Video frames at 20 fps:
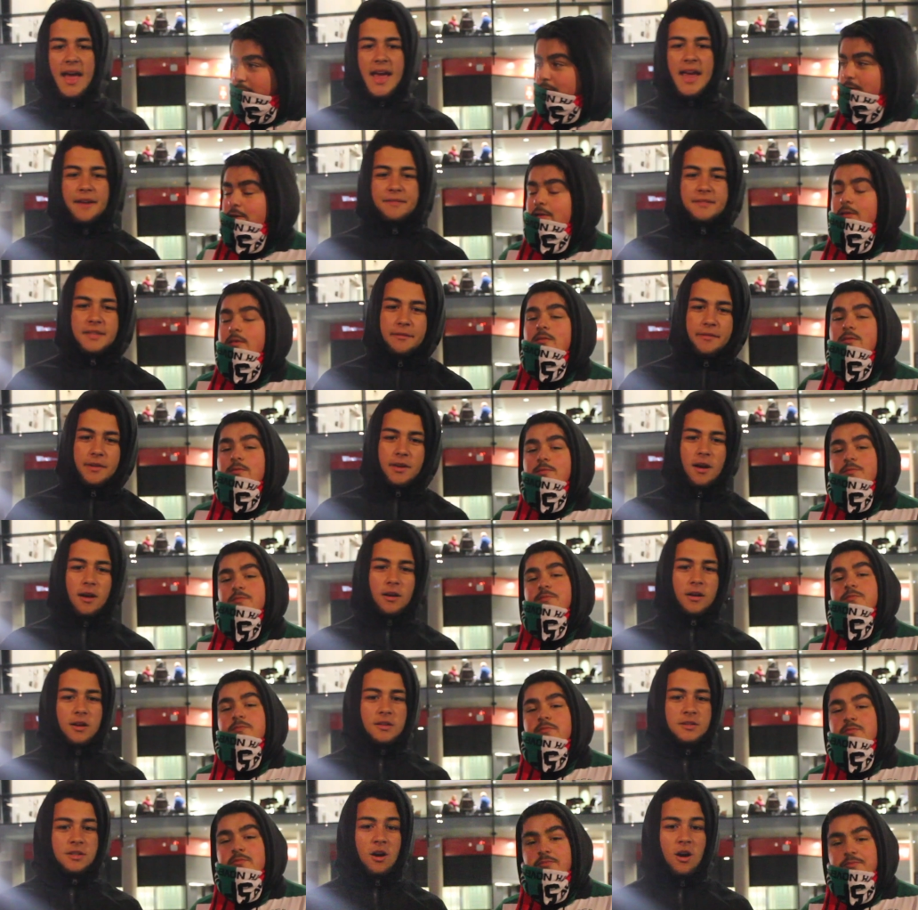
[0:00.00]
Speaker 1: AFTV Young
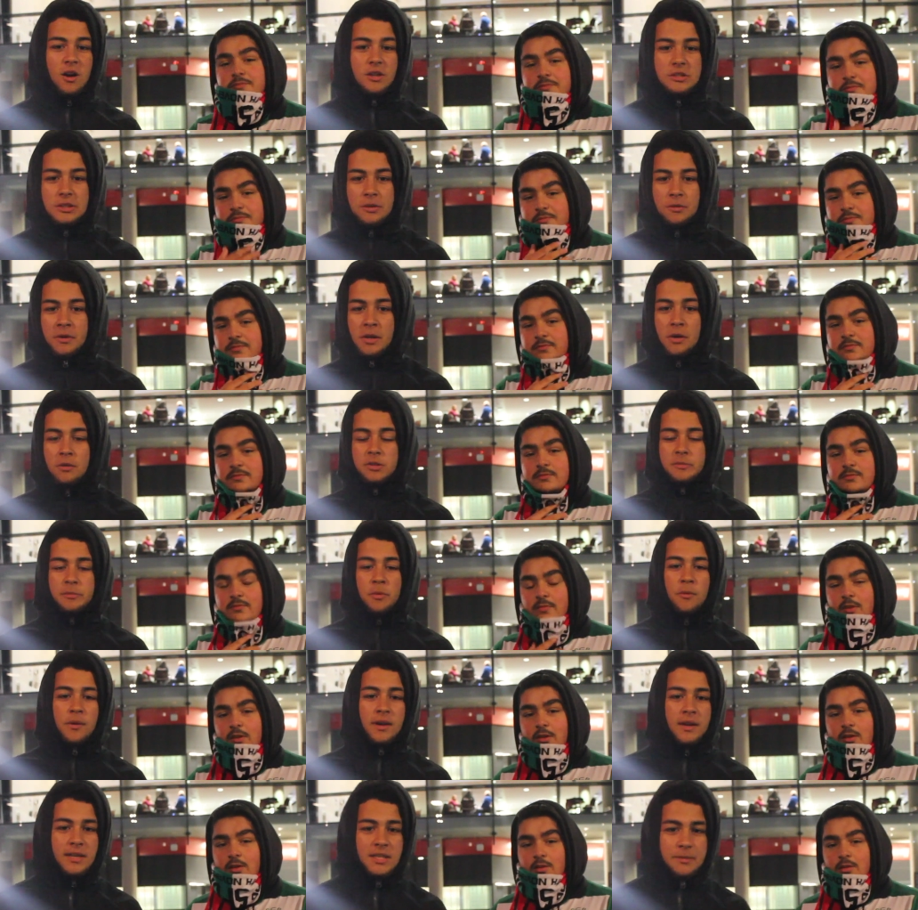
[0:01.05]
Gunz, Arsenal 0,
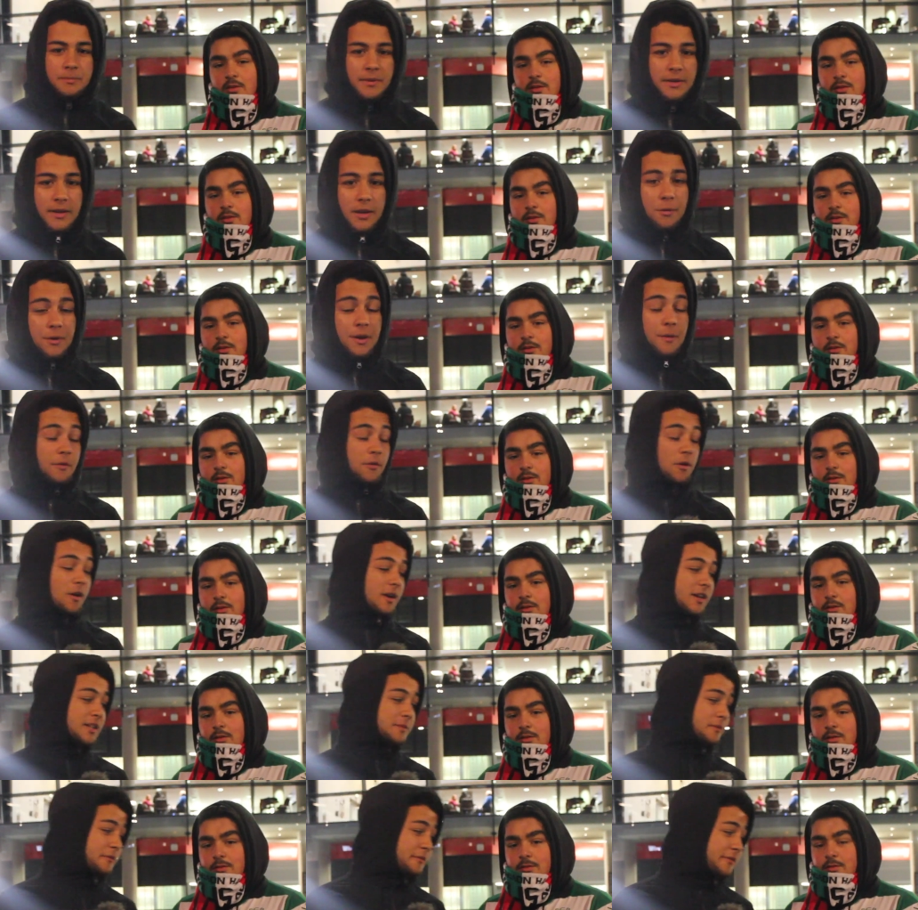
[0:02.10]
Sporting Lisbon 0. Now we've got a
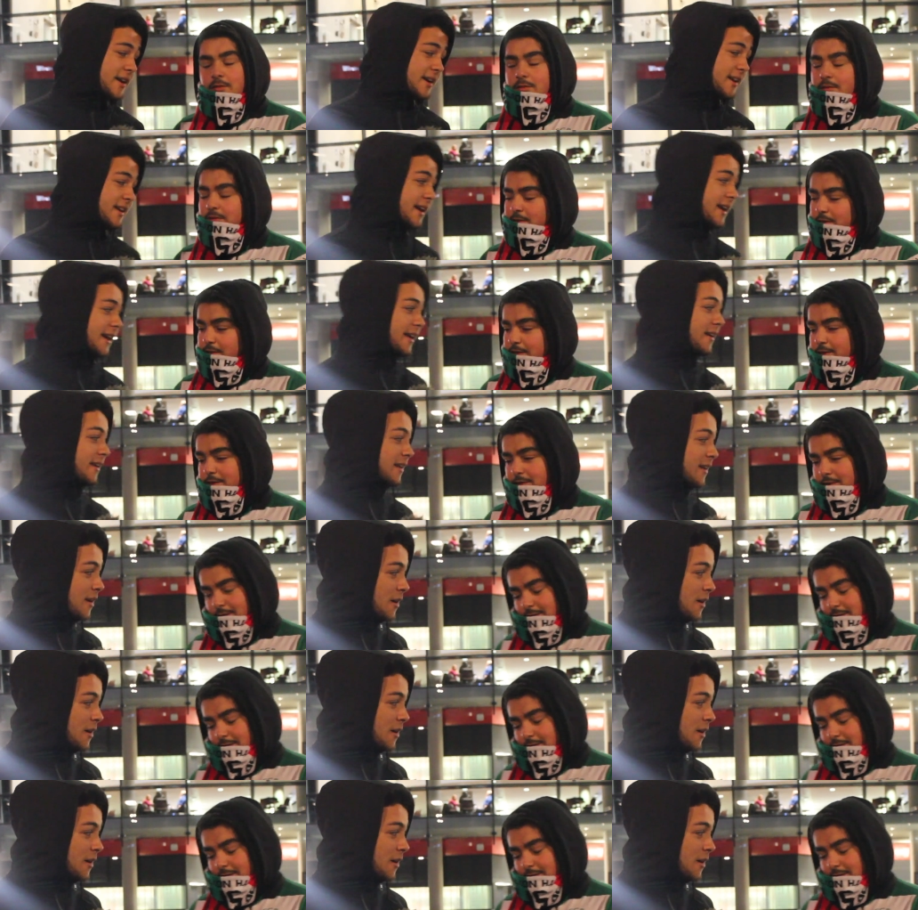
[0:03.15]
Lisbon fan here.